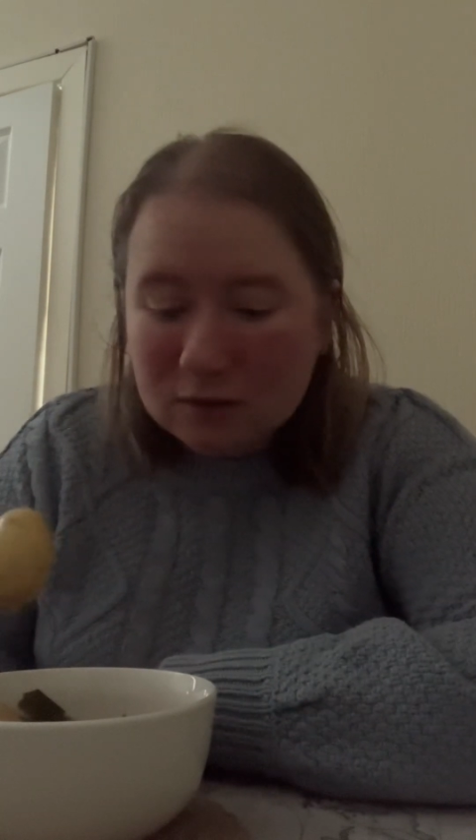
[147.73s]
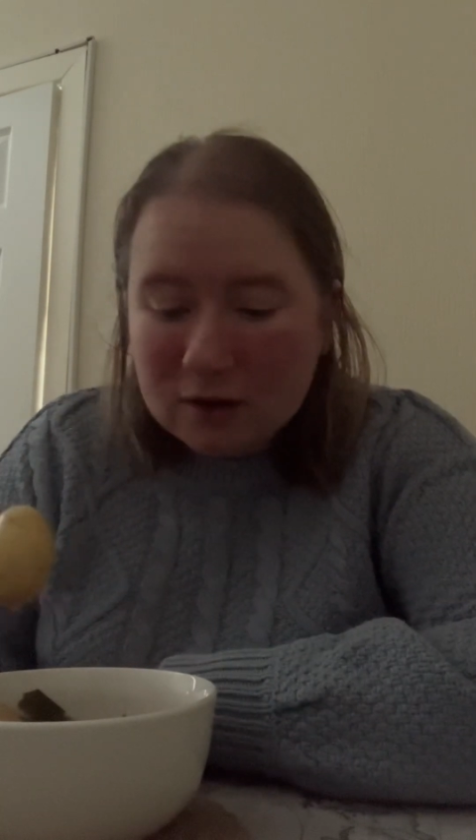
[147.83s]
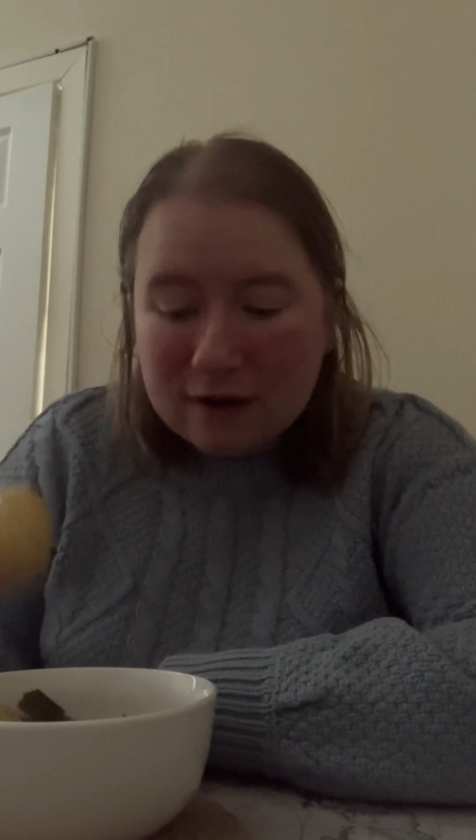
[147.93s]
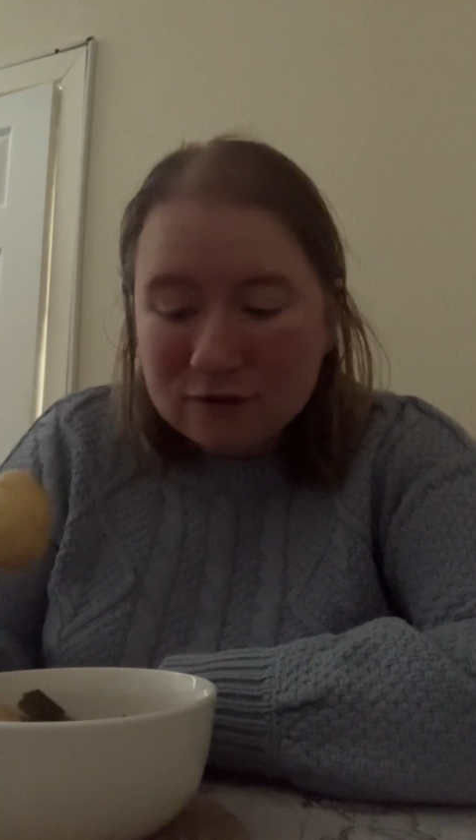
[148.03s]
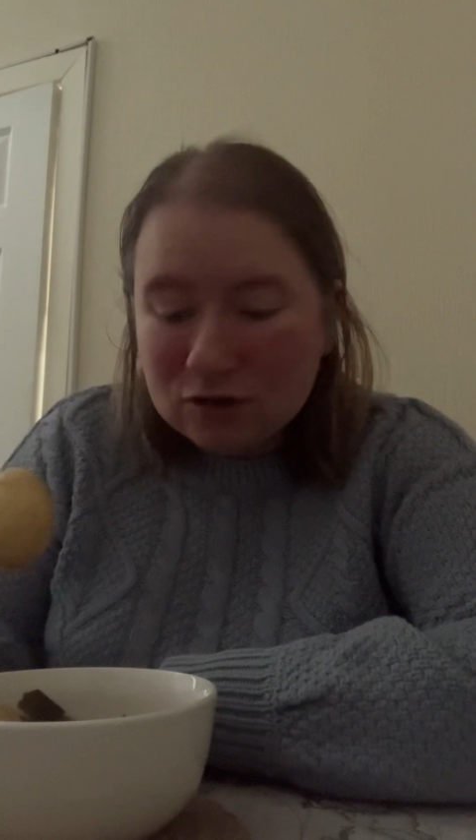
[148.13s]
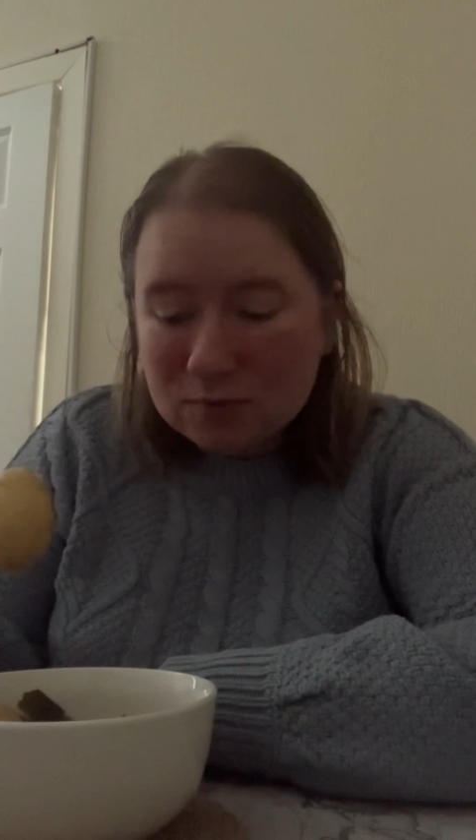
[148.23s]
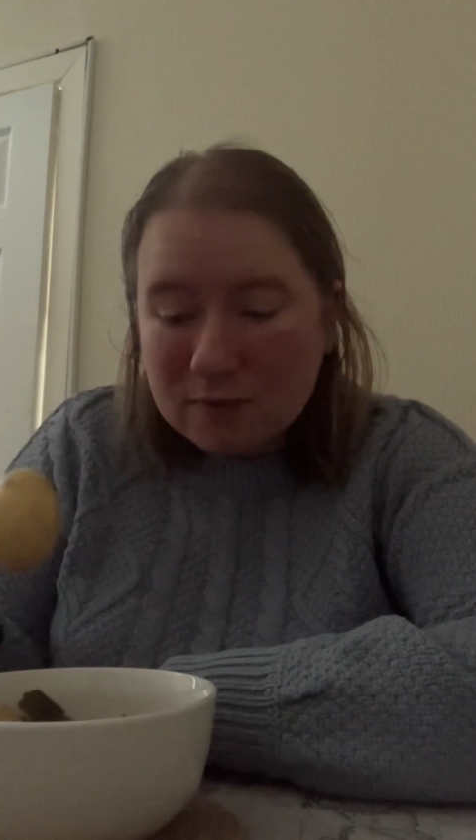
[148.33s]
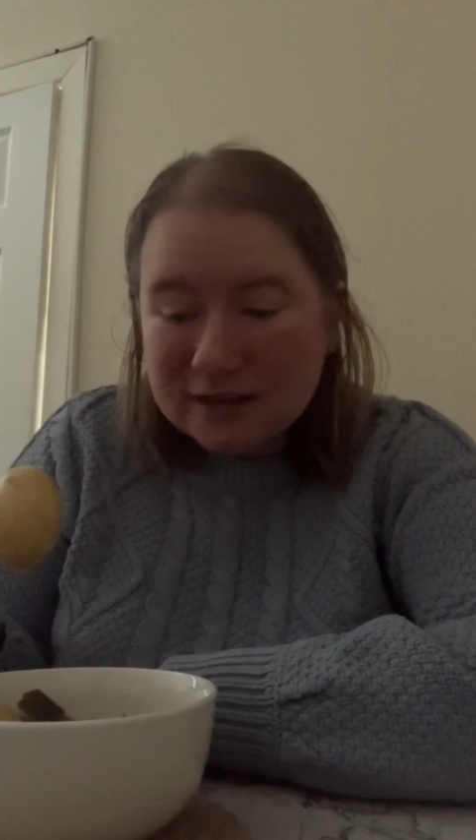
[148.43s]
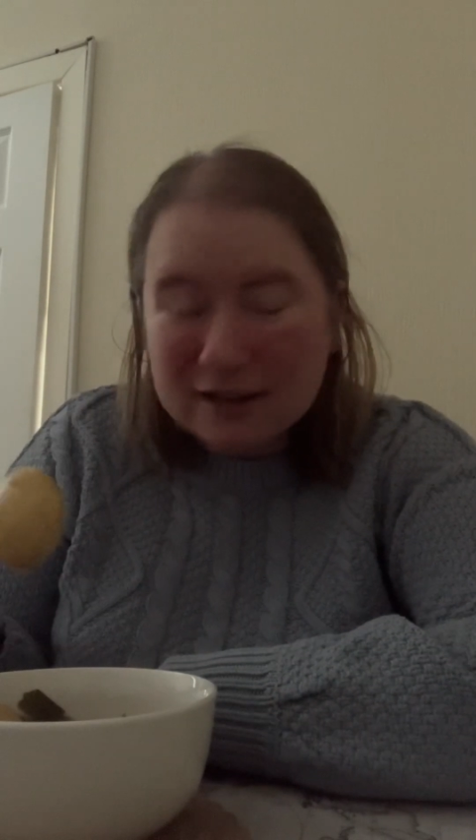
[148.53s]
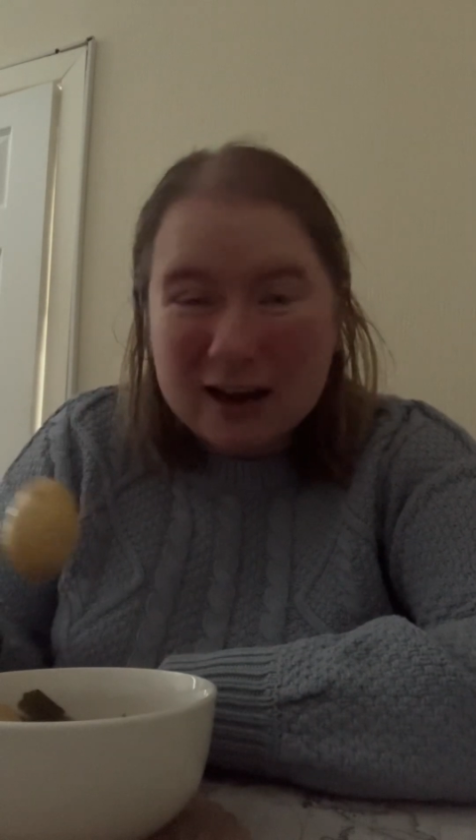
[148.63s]
I've just
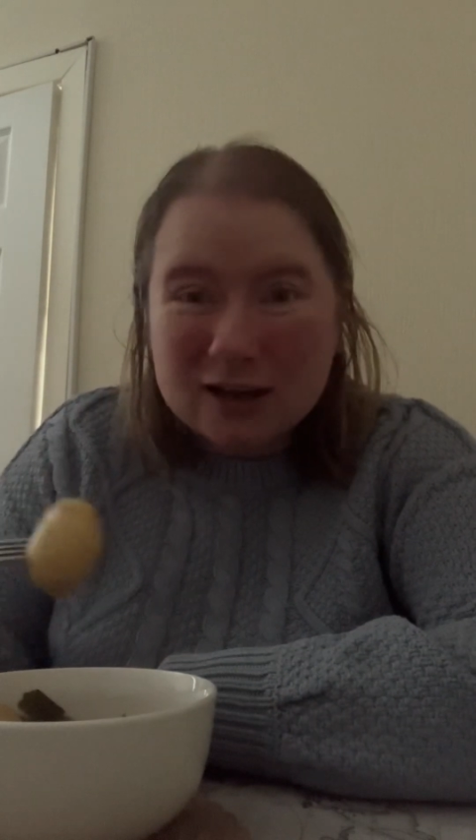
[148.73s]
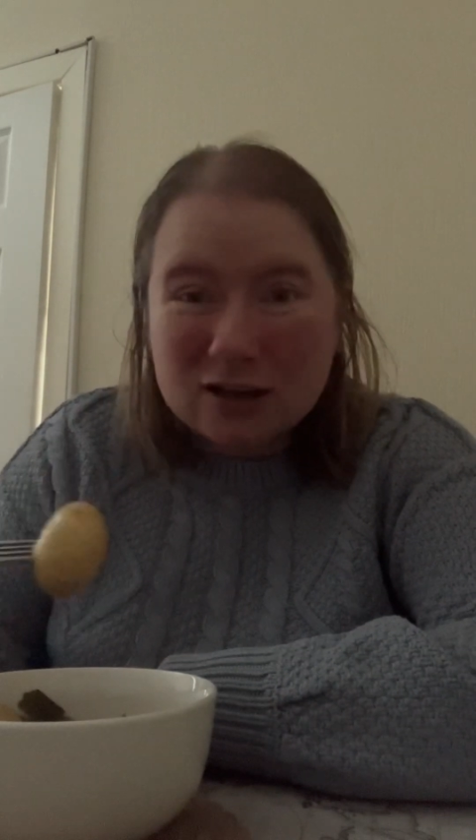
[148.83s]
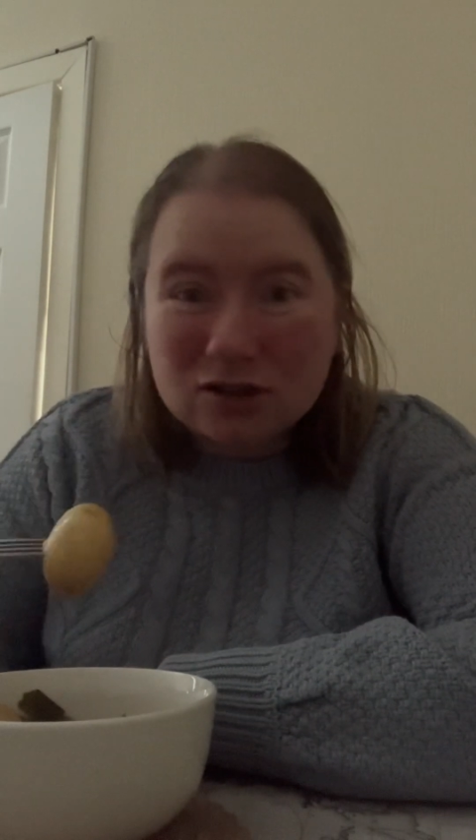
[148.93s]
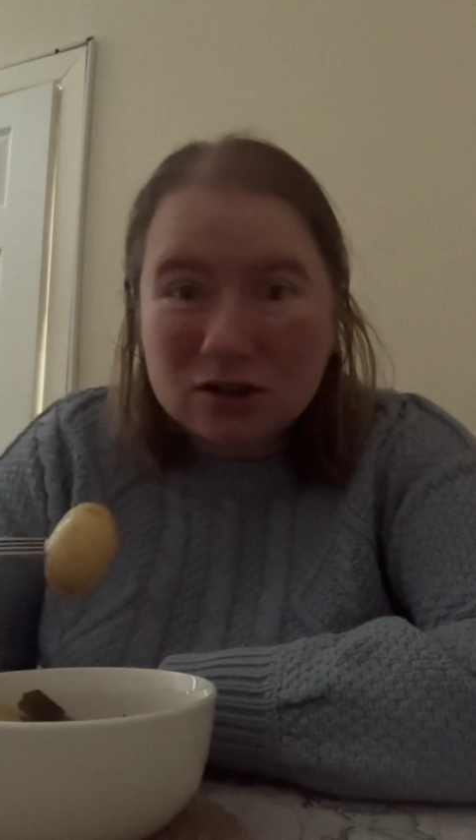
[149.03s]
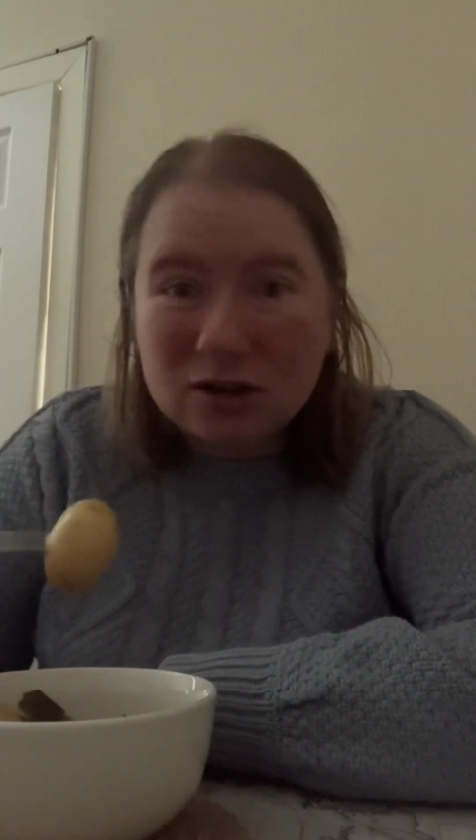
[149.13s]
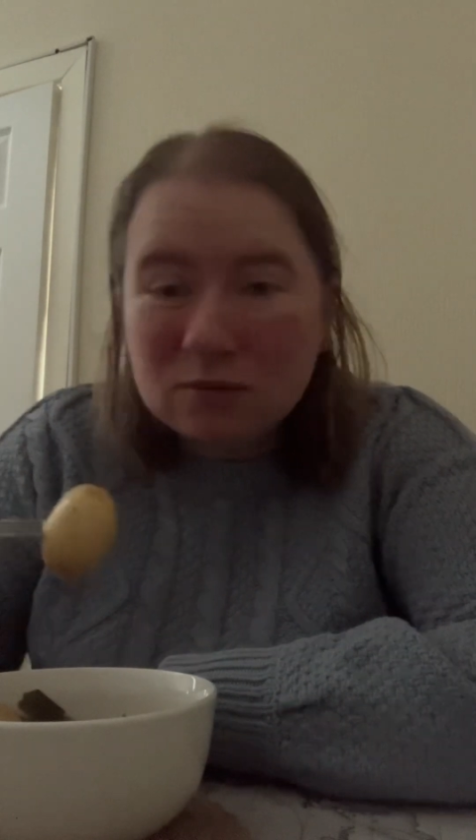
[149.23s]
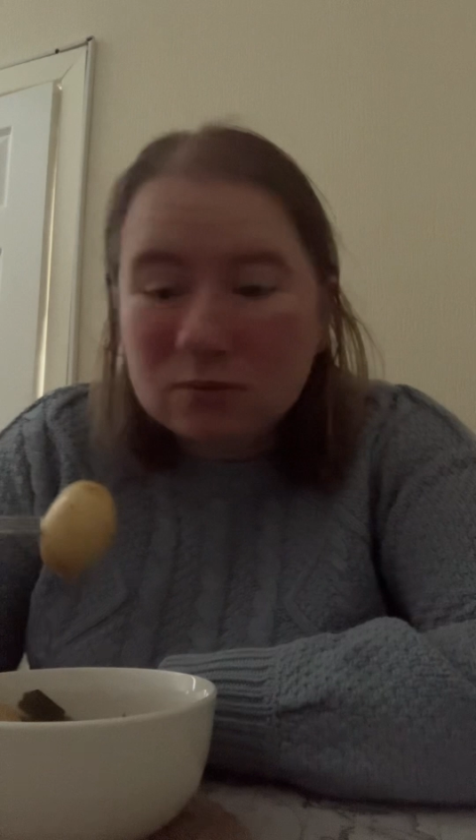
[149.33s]
made it like a soup.